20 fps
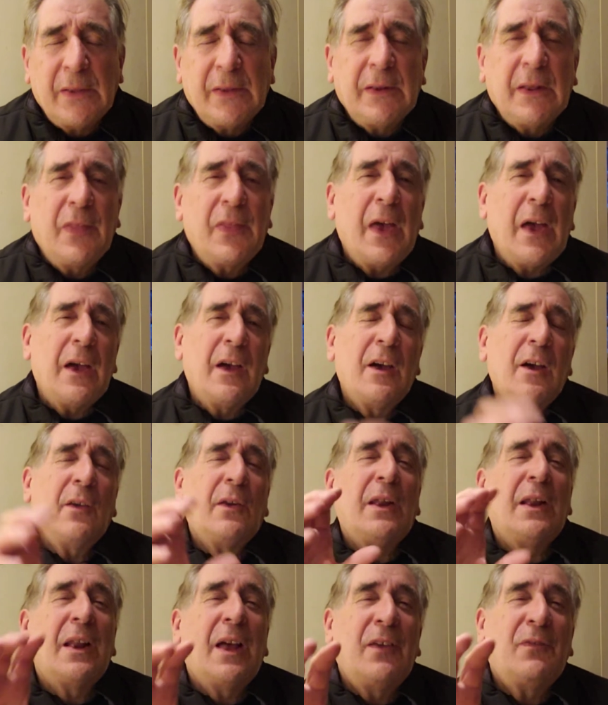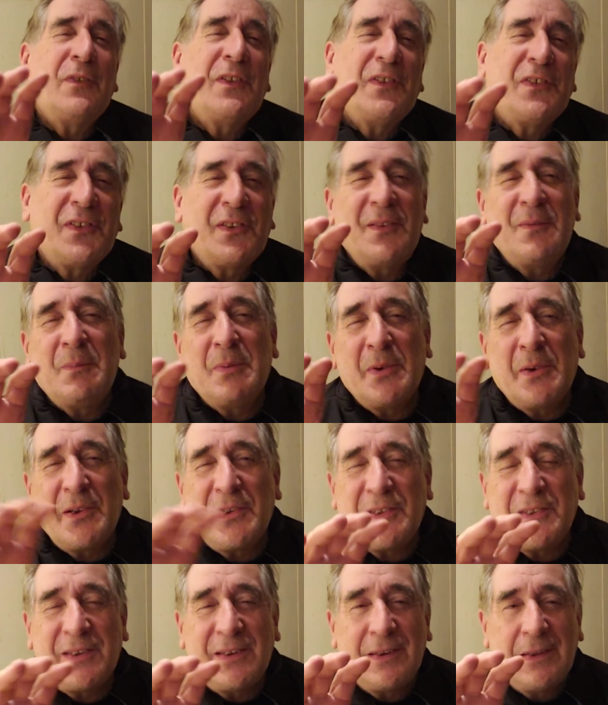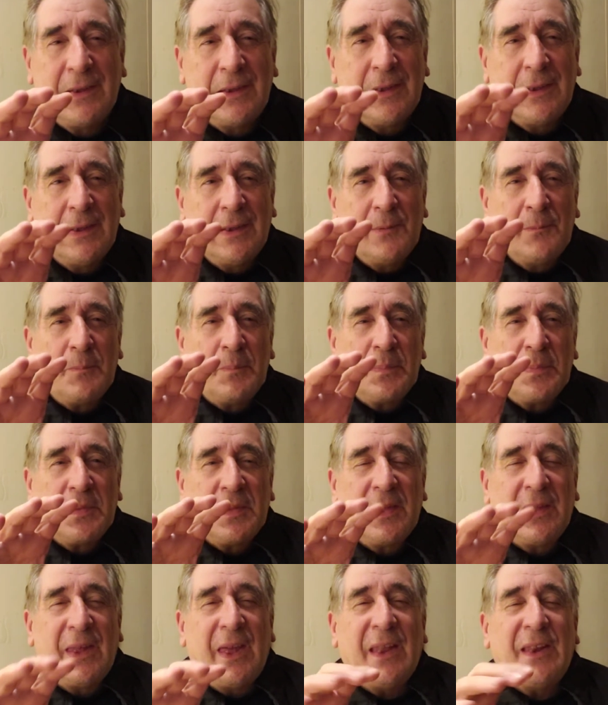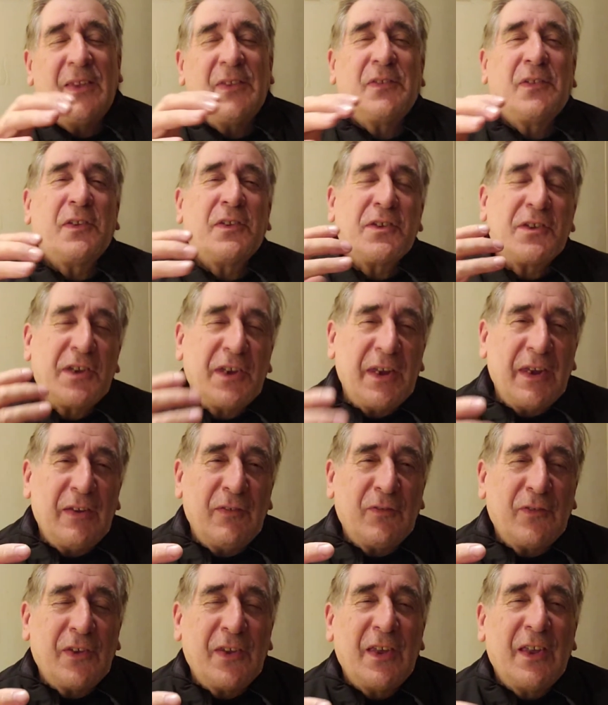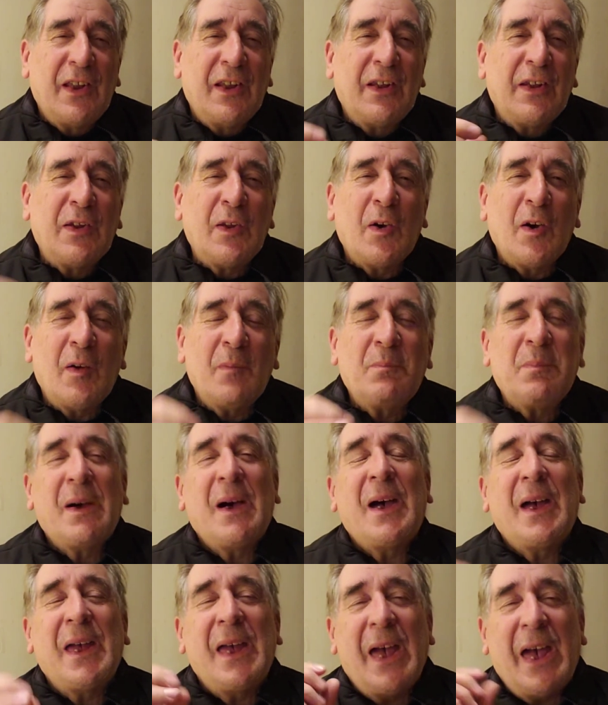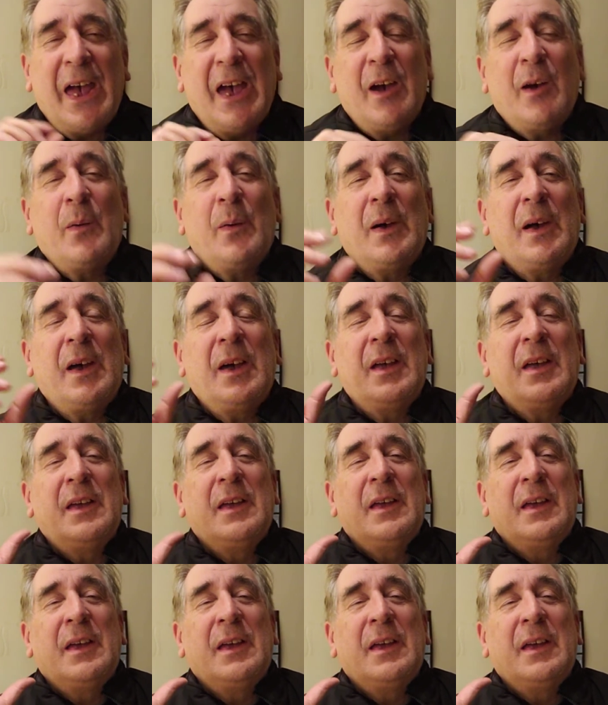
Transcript: Now that holy life is so important, and it's achieved not by our